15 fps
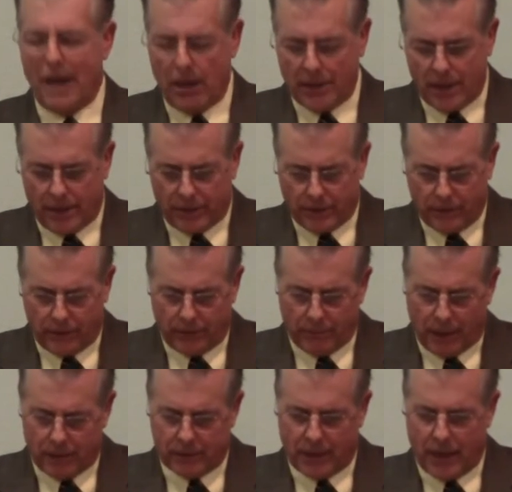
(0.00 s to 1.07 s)
others,
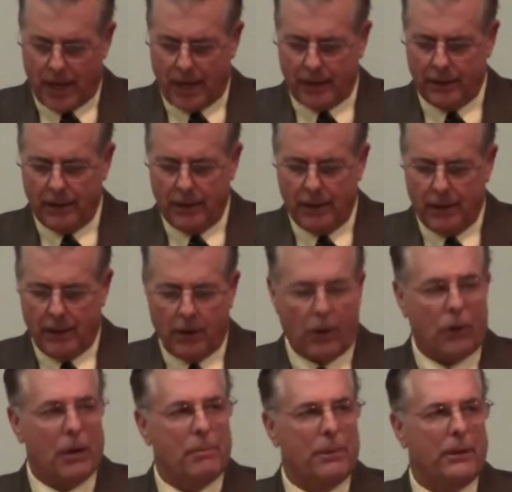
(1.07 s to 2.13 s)
about God,
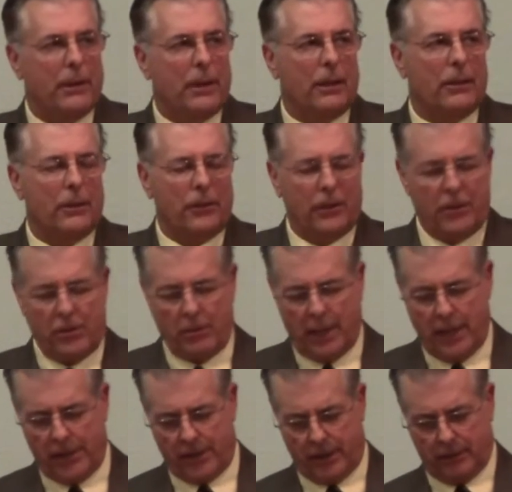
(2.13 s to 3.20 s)
or a particular
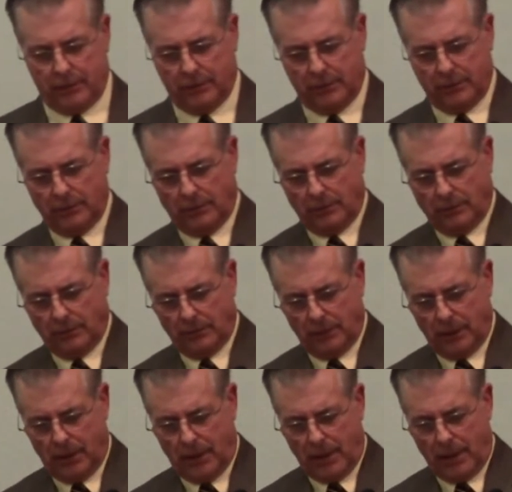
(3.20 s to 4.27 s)
situation,
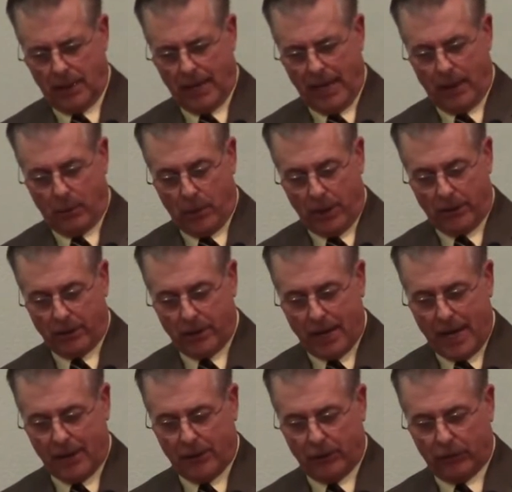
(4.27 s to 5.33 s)
and whether or
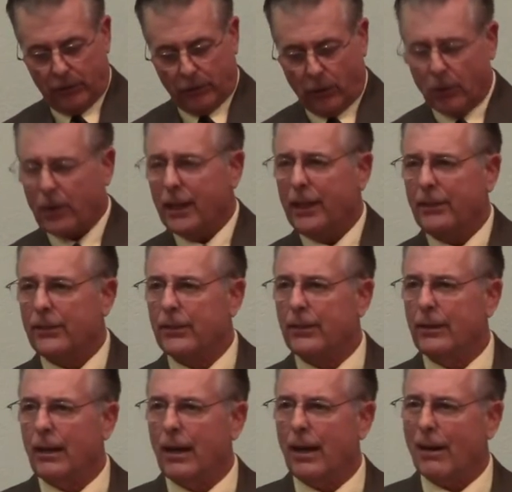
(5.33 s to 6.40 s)
not those stories
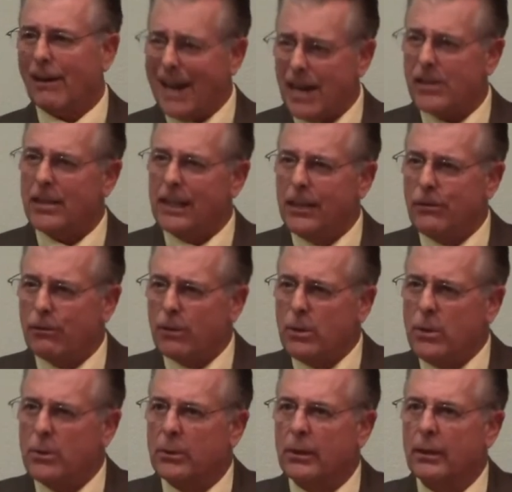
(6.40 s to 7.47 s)
are actually
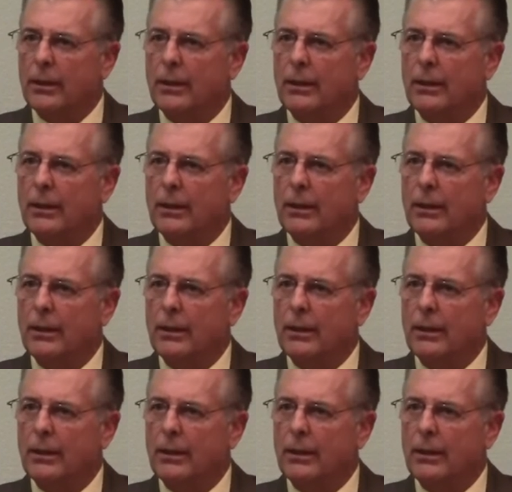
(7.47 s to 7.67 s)
true.